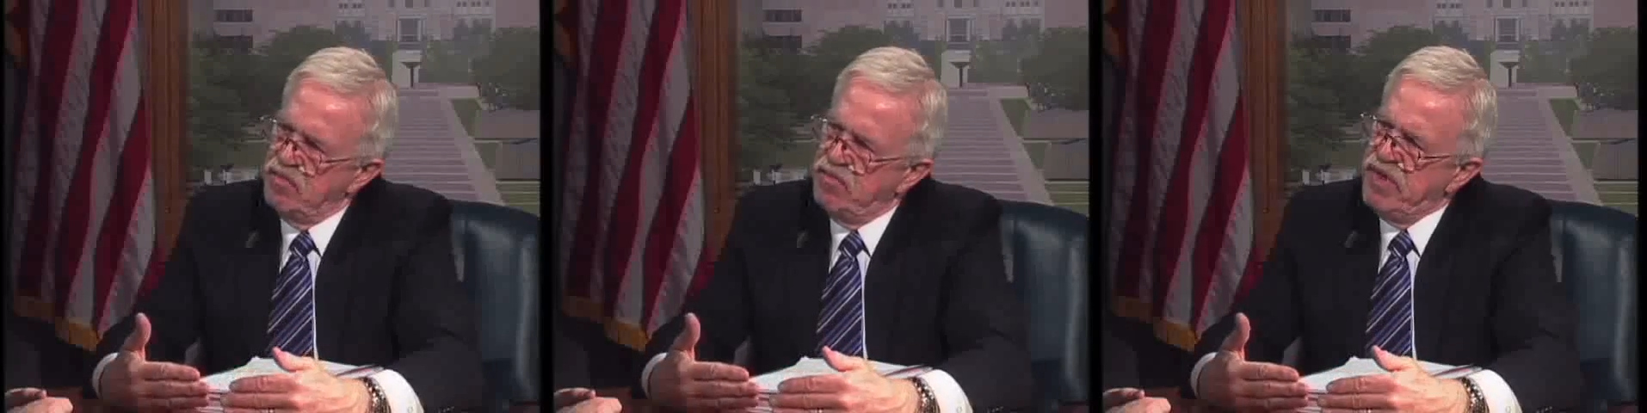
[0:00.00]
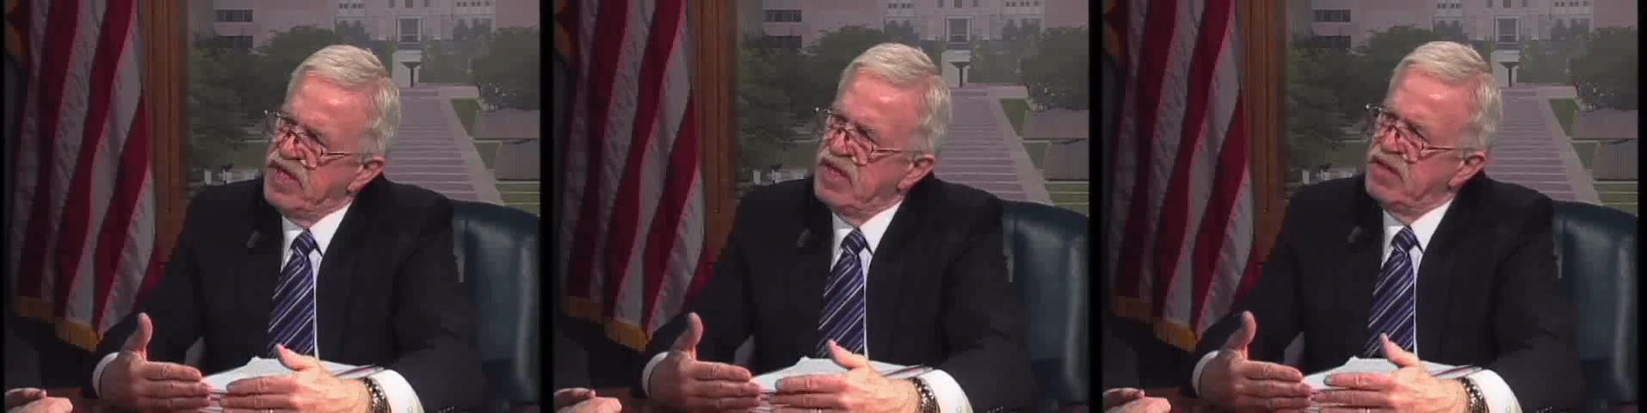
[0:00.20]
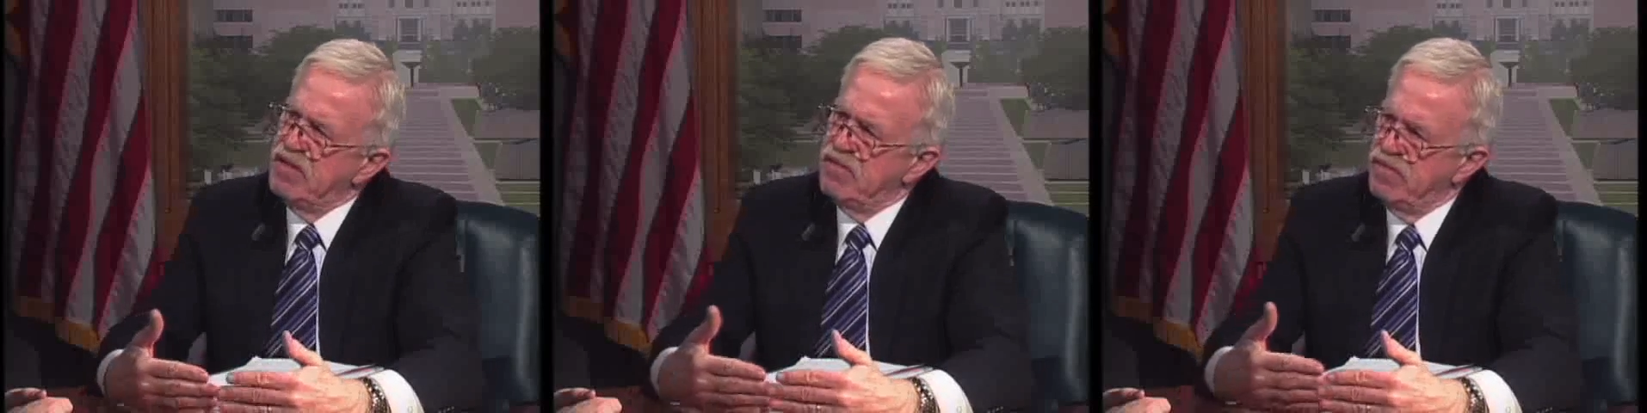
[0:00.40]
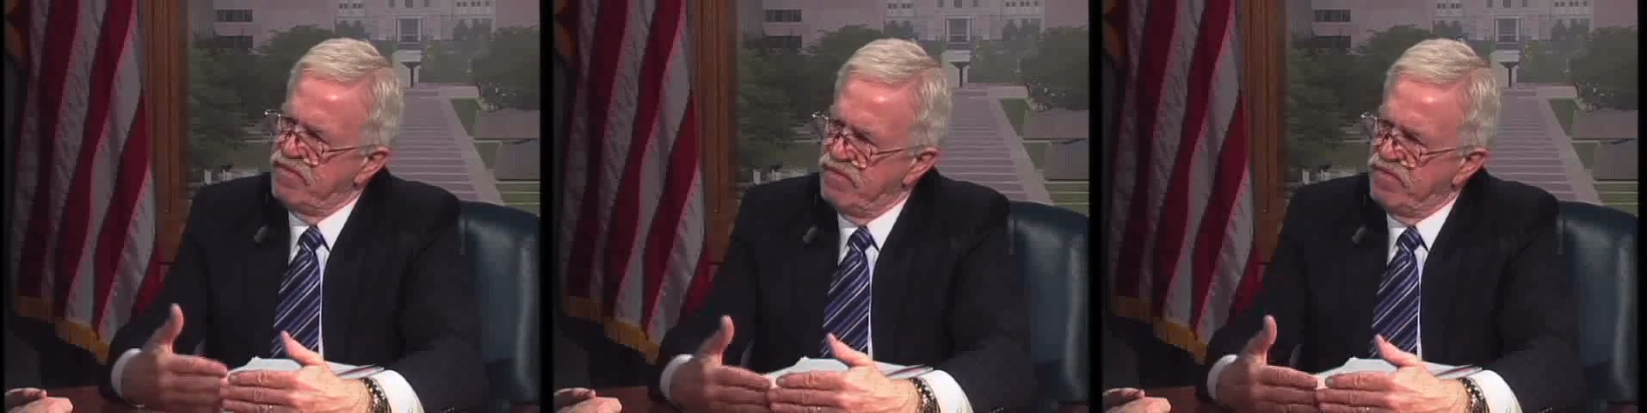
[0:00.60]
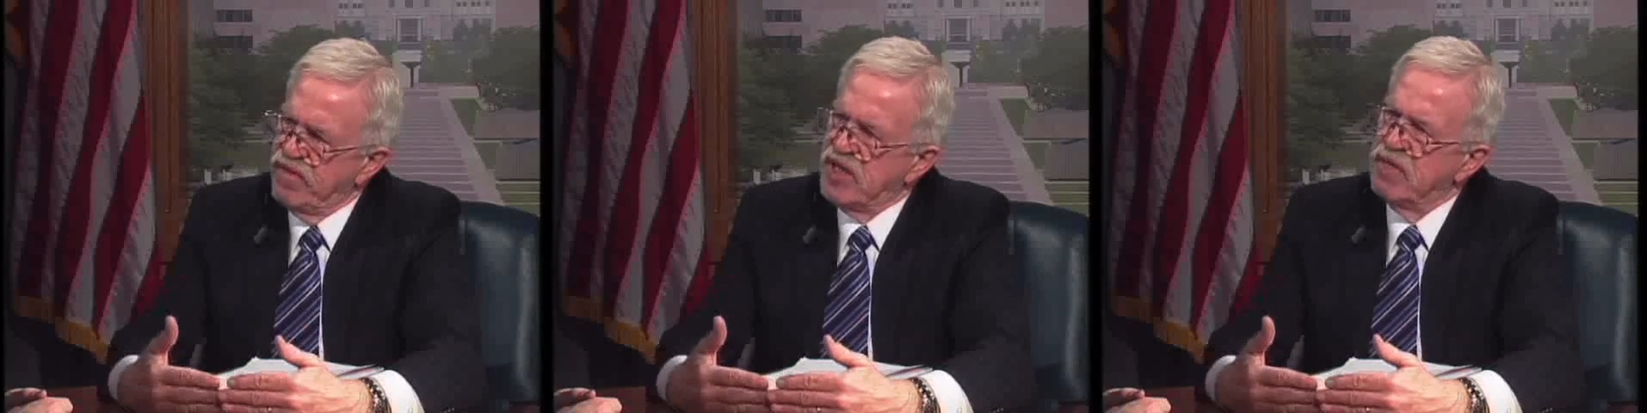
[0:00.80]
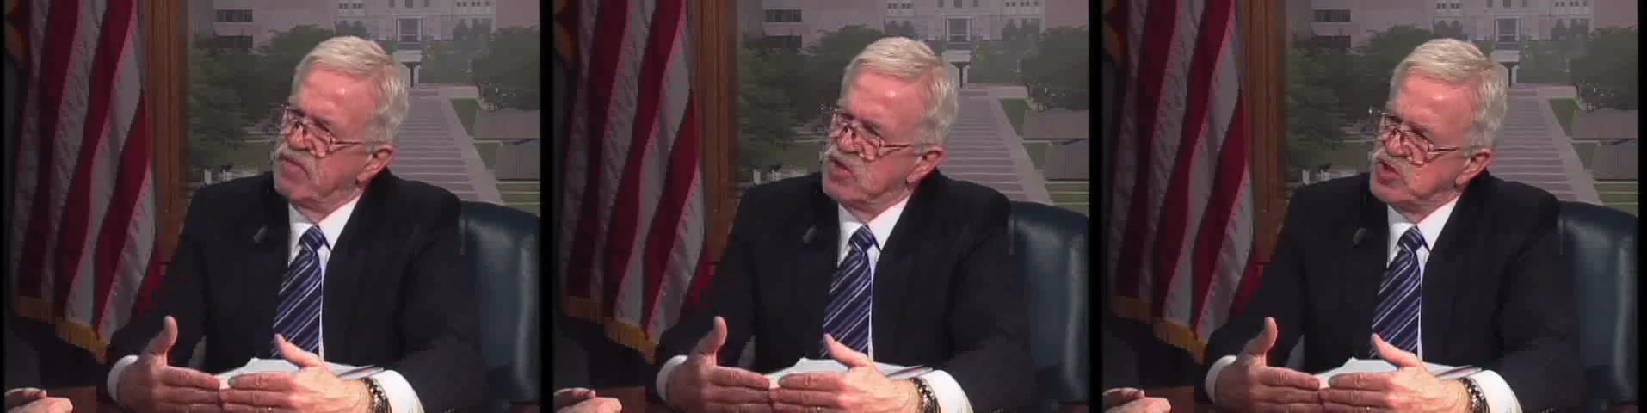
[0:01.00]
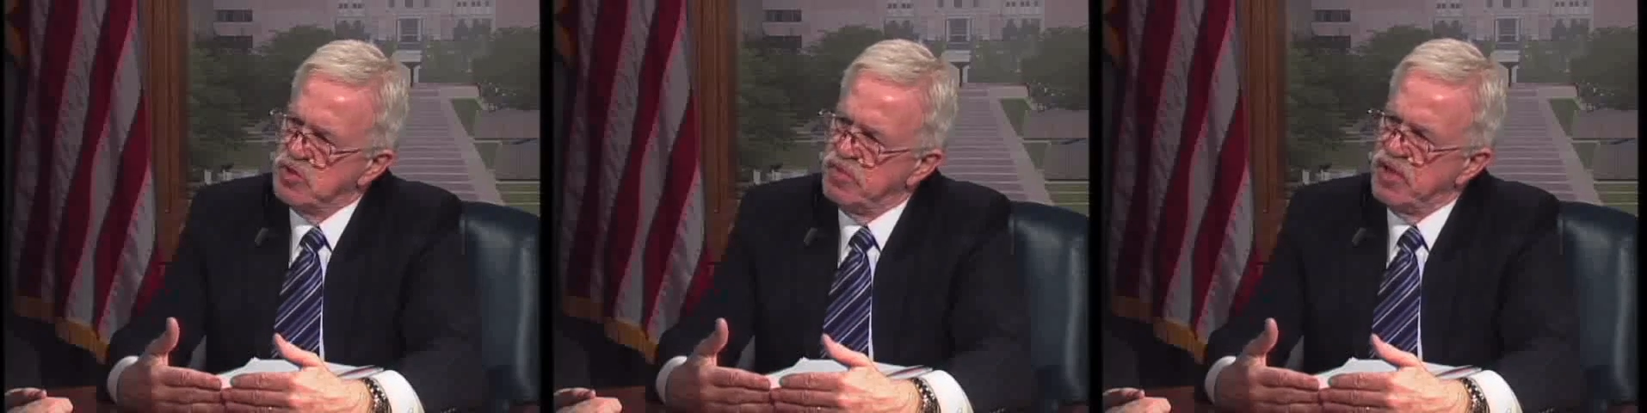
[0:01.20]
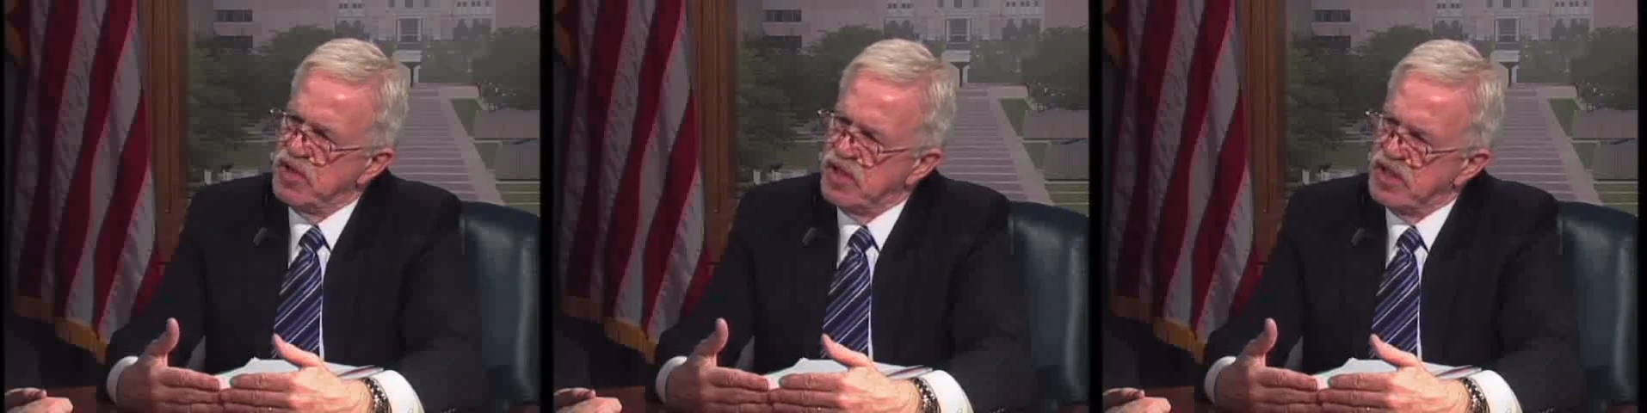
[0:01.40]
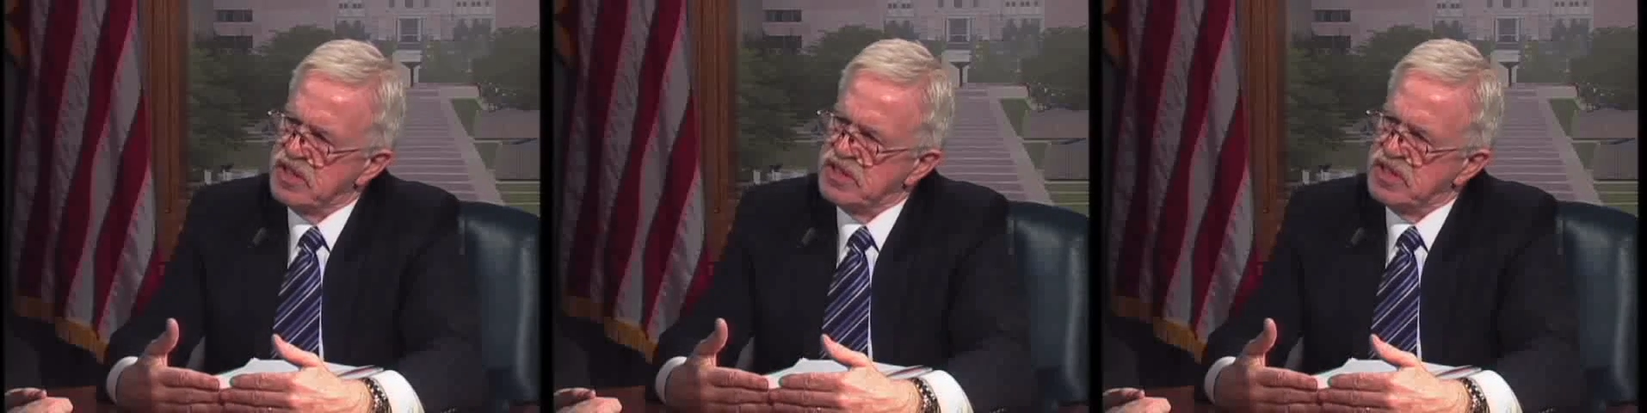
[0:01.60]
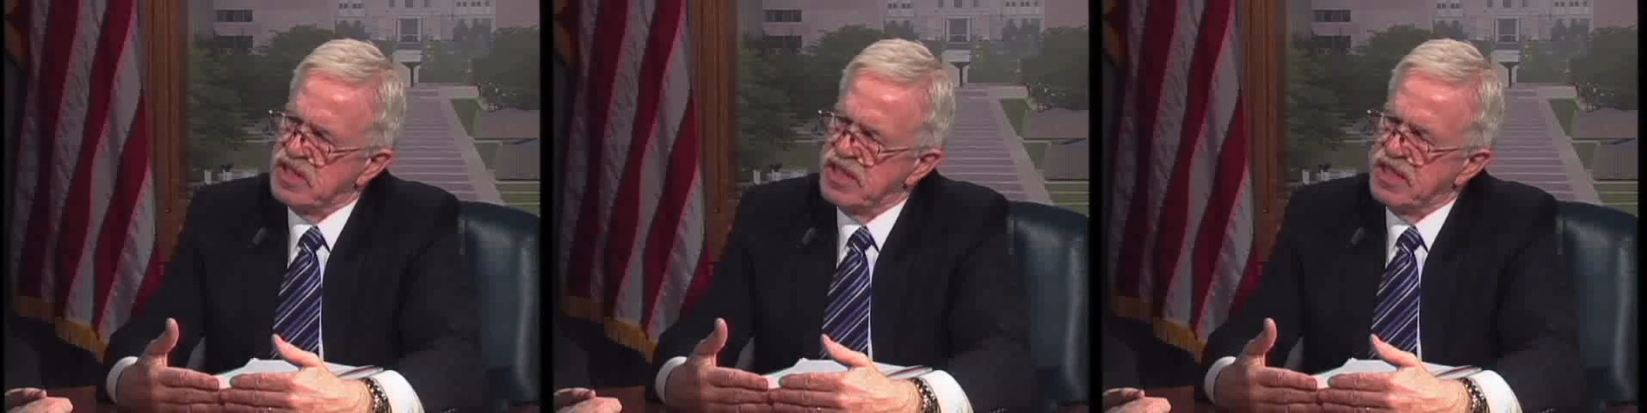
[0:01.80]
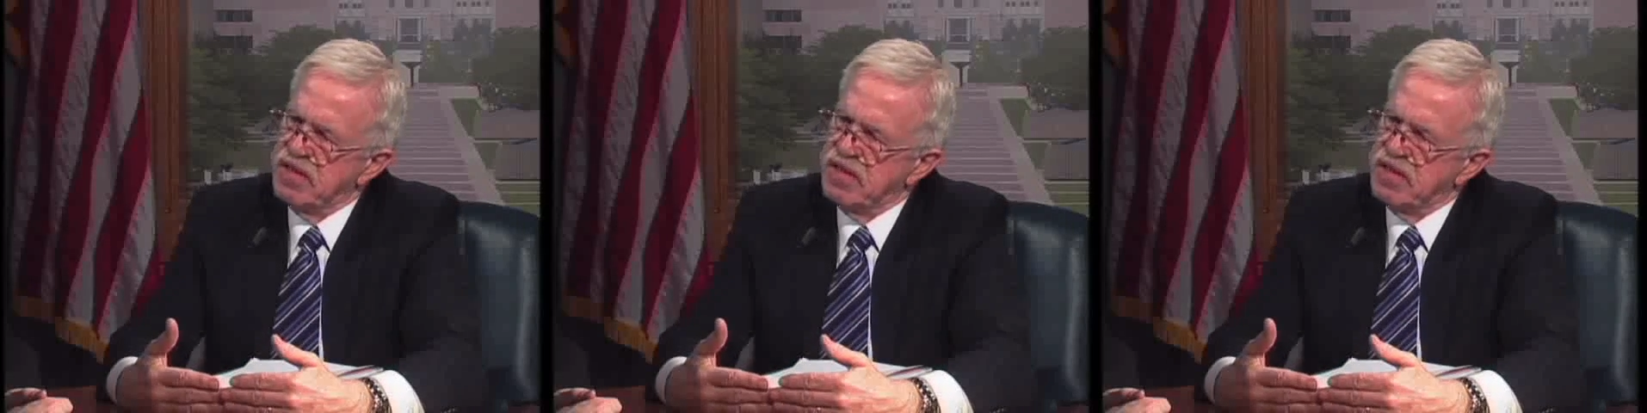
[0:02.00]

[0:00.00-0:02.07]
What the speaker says: Big commercial buildings.